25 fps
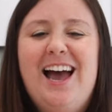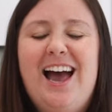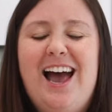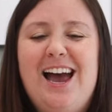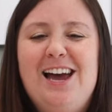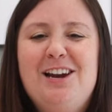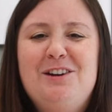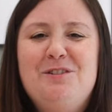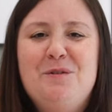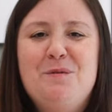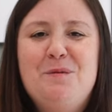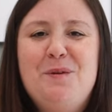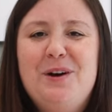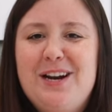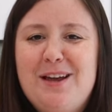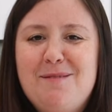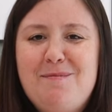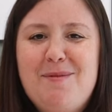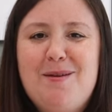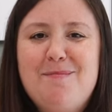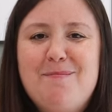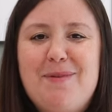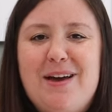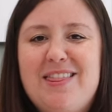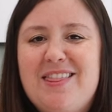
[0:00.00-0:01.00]
And what I
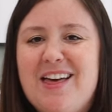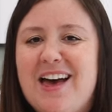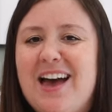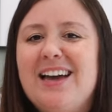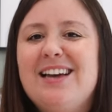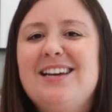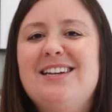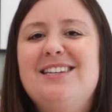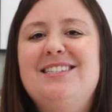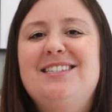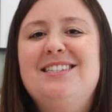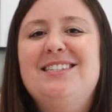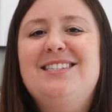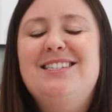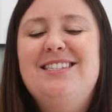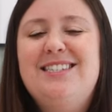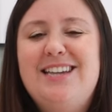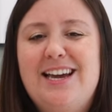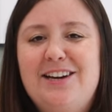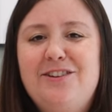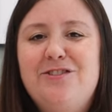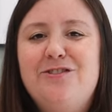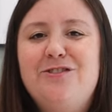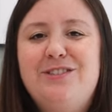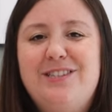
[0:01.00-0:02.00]
mean by that is
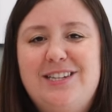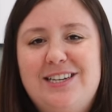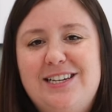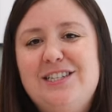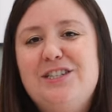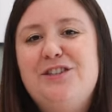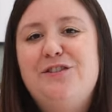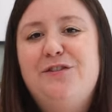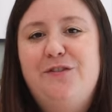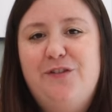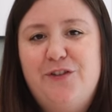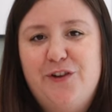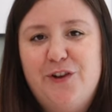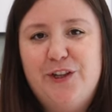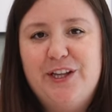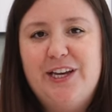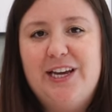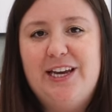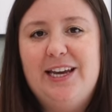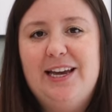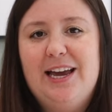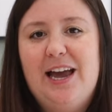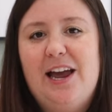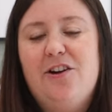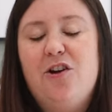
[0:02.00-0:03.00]
Sandals is
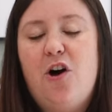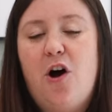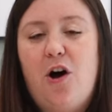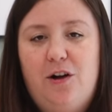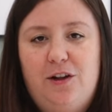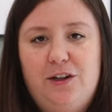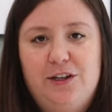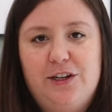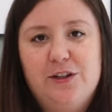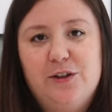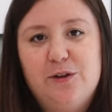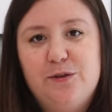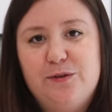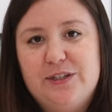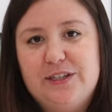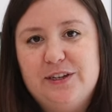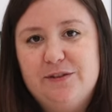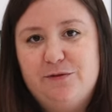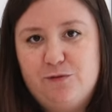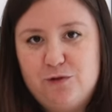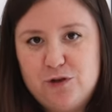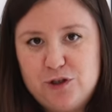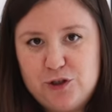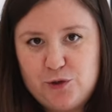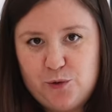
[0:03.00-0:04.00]
fully an
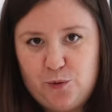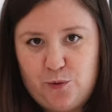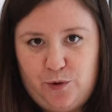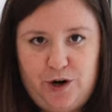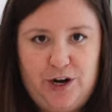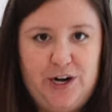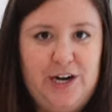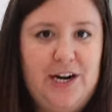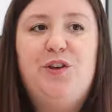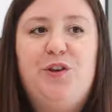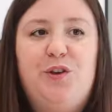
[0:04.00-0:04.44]
all-inclusive resort.